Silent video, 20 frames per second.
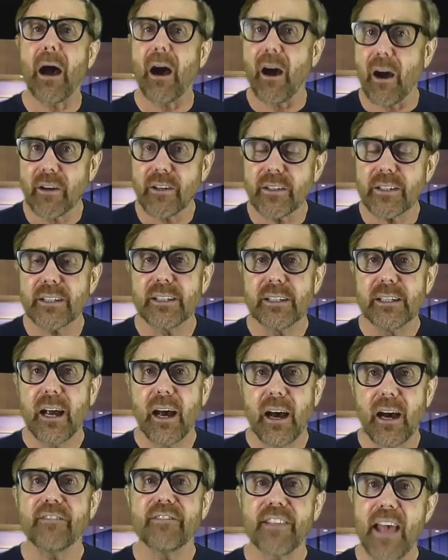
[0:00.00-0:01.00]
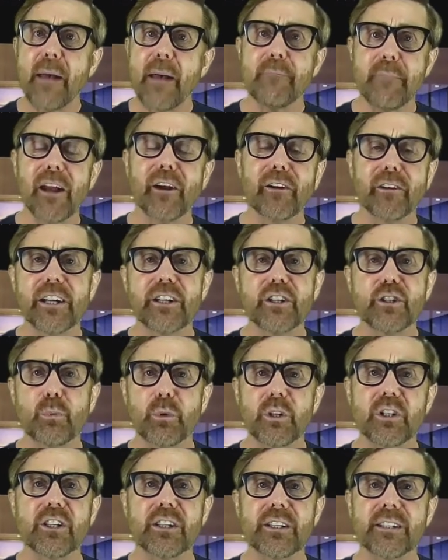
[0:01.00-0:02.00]
part of that
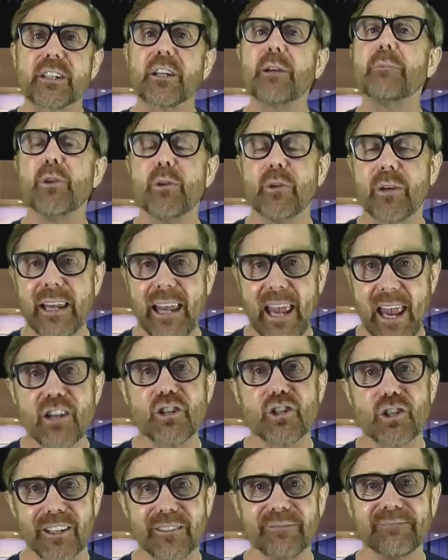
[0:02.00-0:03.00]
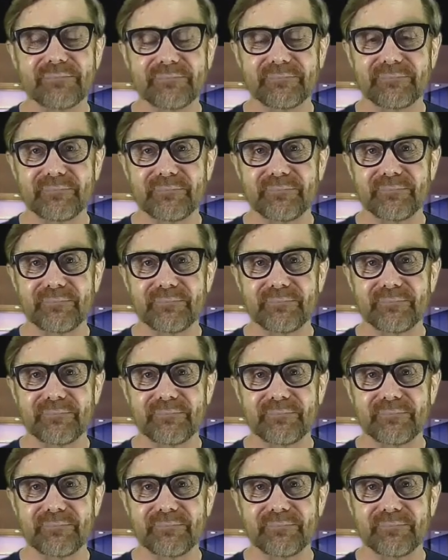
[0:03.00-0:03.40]
marriage, which is communication.